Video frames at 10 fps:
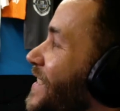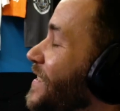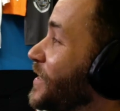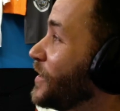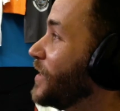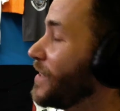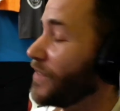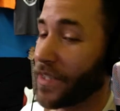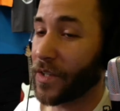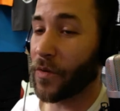Did you have
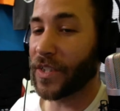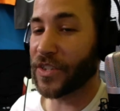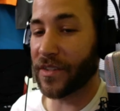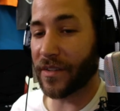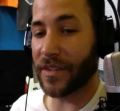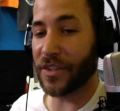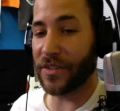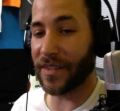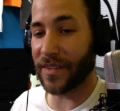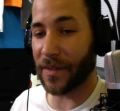a, question, or did you
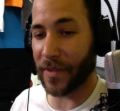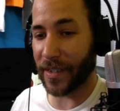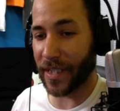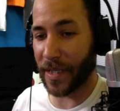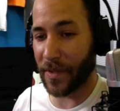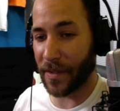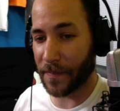see something no, that came I'm up? No, I'm